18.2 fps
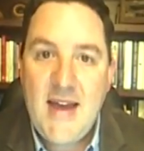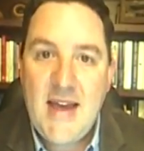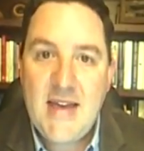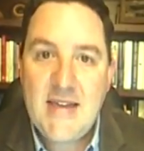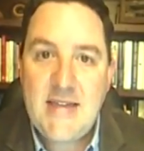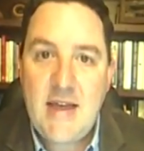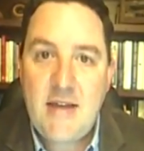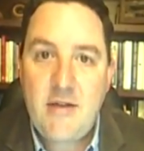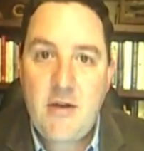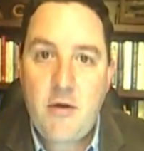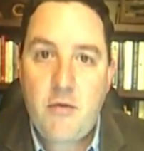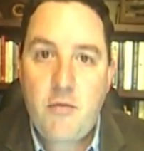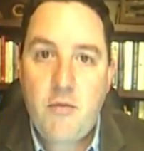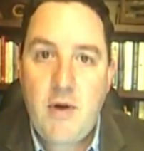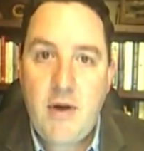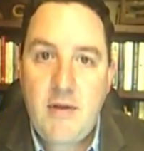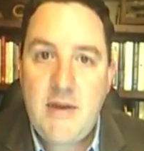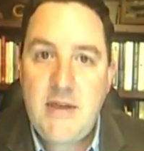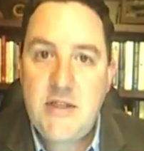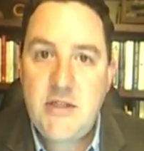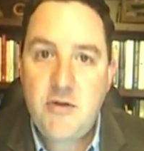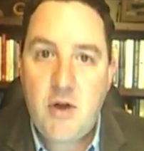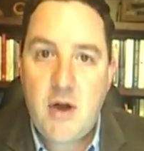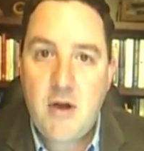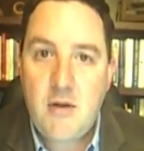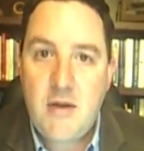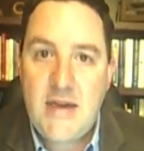is that they're really
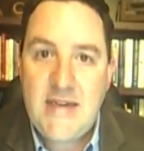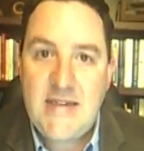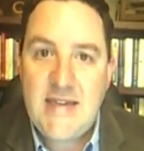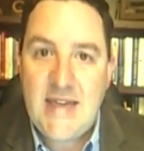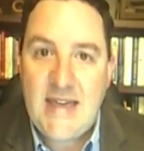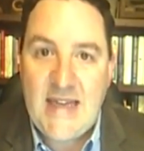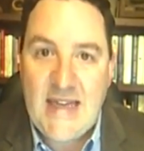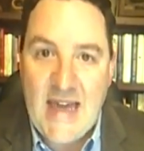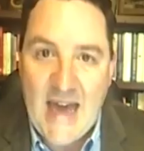struggling to